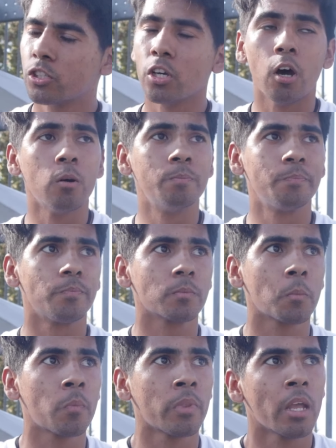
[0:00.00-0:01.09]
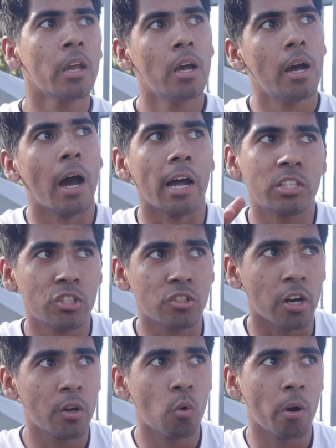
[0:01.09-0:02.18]
So, I just
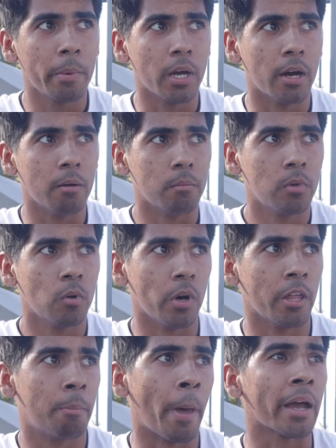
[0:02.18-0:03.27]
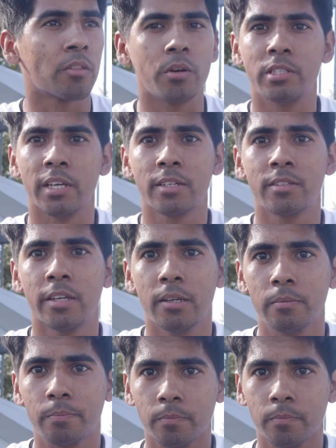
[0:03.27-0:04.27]
started warming up with back 360.